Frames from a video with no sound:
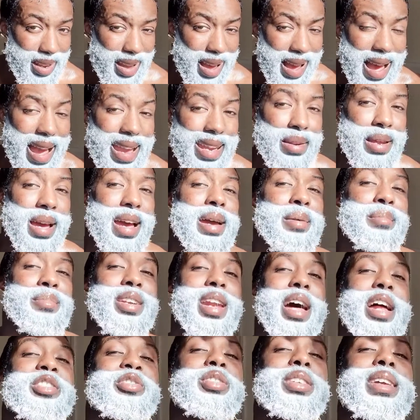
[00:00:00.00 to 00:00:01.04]
I am
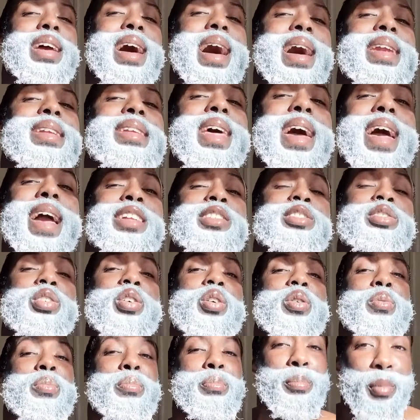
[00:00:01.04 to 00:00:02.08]
naturally an
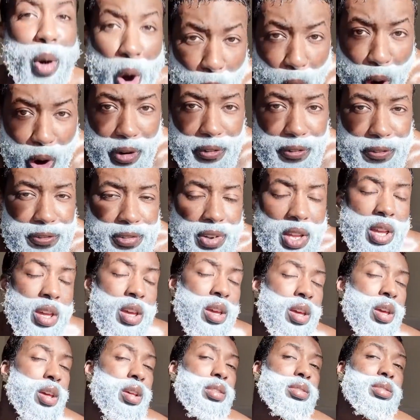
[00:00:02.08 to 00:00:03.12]

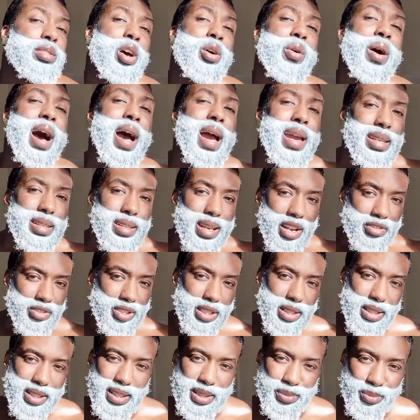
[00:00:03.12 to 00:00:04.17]
ectomorph. So I
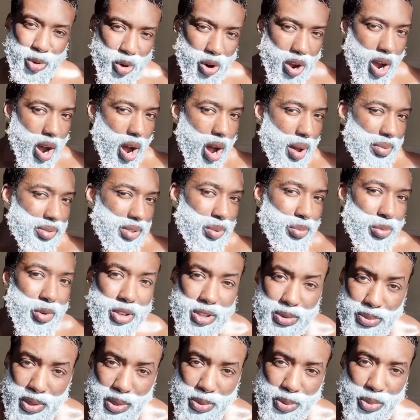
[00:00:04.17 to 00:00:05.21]
naturally need more carbs than
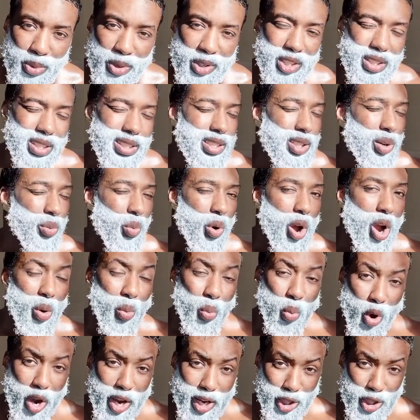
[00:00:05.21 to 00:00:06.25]
most people. But you seem to work.
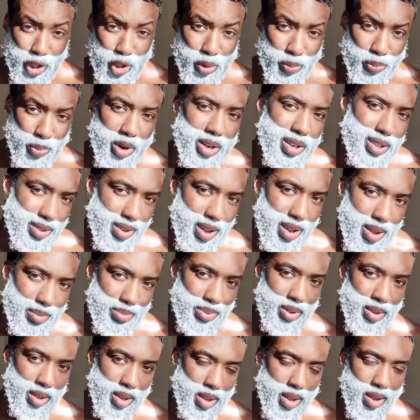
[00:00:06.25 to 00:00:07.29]
What is your body type?
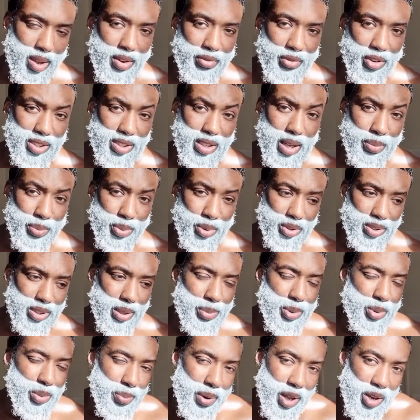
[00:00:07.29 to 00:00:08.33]
For example, some
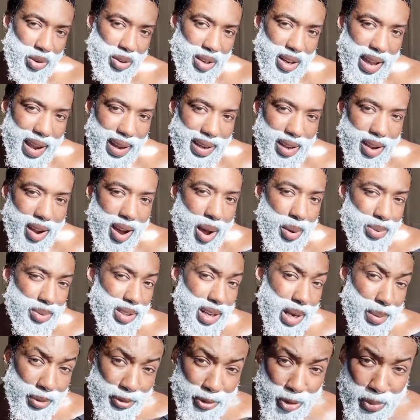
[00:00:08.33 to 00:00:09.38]
people might not like carbs
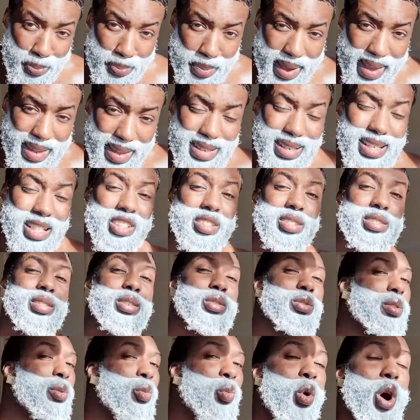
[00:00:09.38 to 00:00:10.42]
late before bed. It's
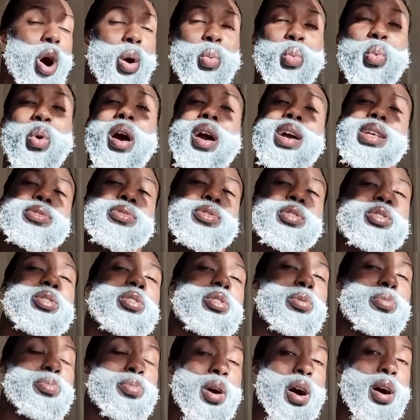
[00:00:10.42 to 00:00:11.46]
just what works for
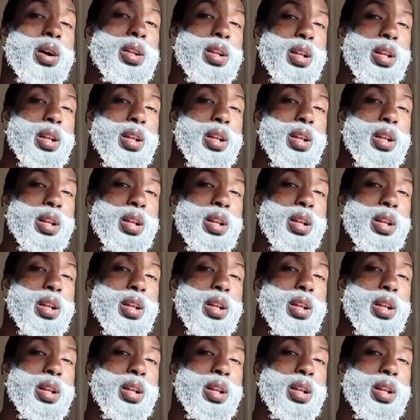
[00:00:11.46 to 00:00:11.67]
you. But